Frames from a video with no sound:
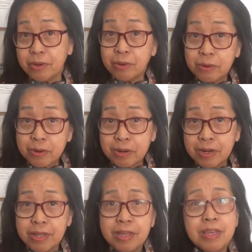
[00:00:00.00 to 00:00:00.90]

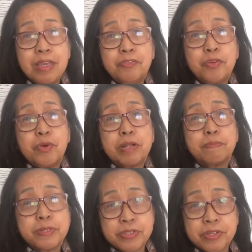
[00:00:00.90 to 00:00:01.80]
or if we want to
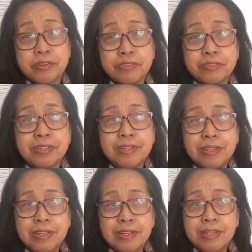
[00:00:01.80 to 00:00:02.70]
preserve
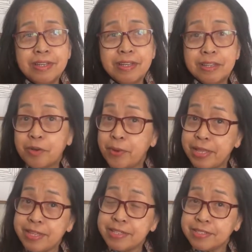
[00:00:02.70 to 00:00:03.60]
the way
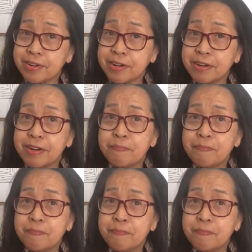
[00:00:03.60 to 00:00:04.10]
things are.